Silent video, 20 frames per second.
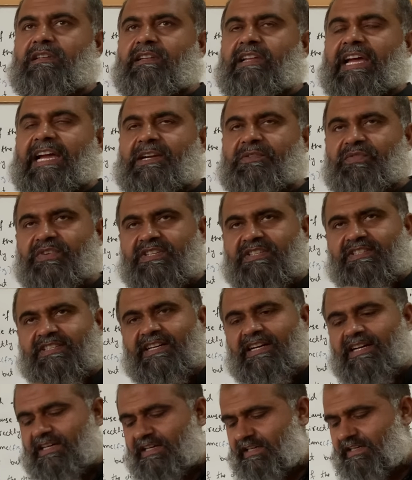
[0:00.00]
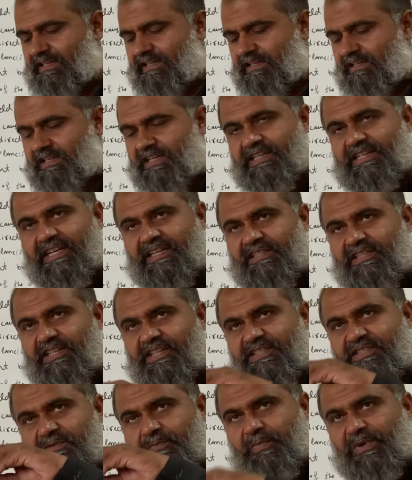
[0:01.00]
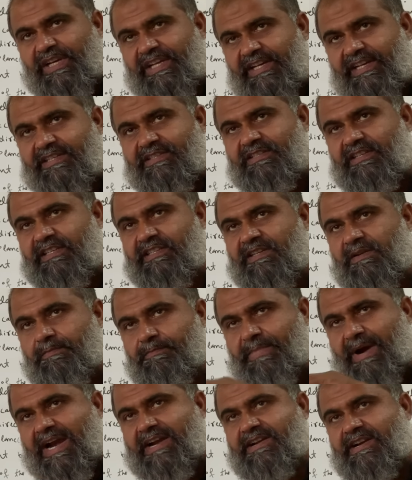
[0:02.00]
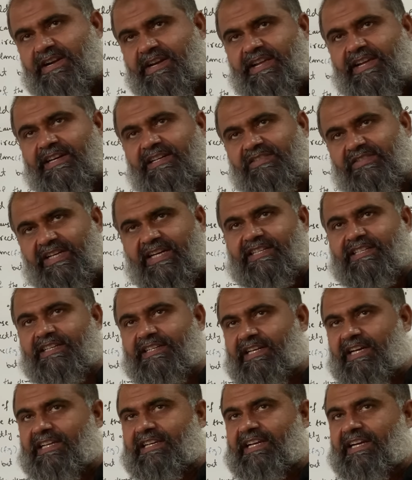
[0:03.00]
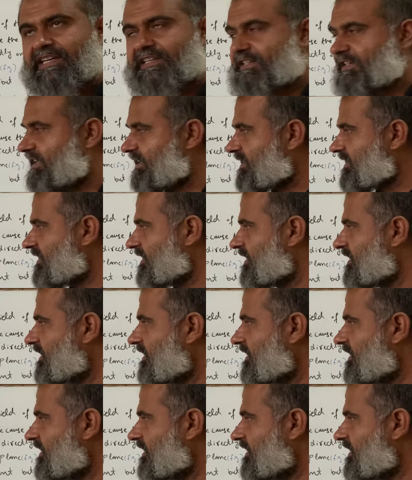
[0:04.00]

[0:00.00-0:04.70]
at which the conductor is placed, is embedded inside the dielectric.